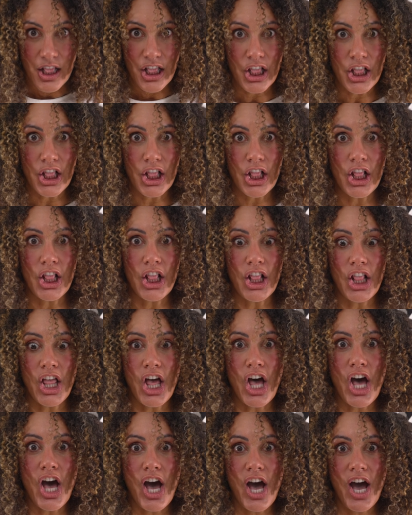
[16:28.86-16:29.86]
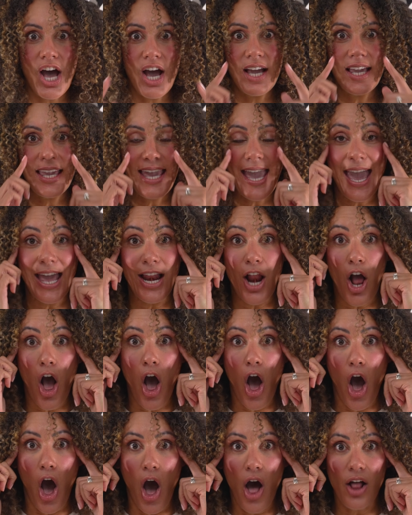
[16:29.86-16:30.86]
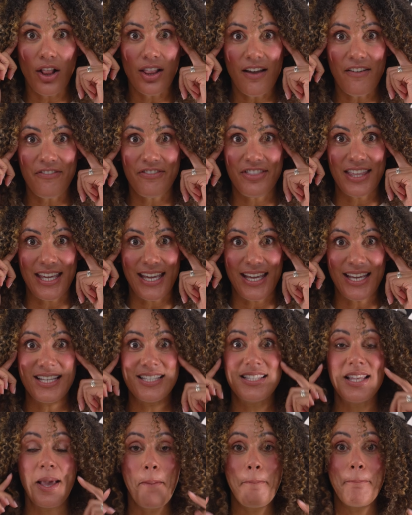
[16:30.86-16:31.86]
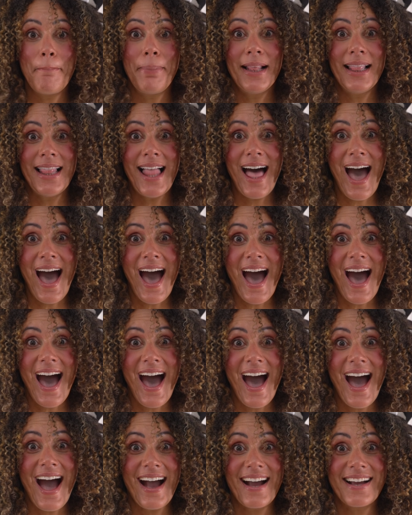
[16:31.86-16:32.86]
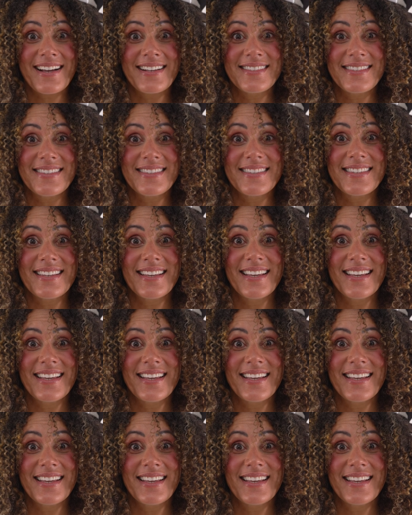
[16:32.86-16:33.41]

Look at all of these blocks.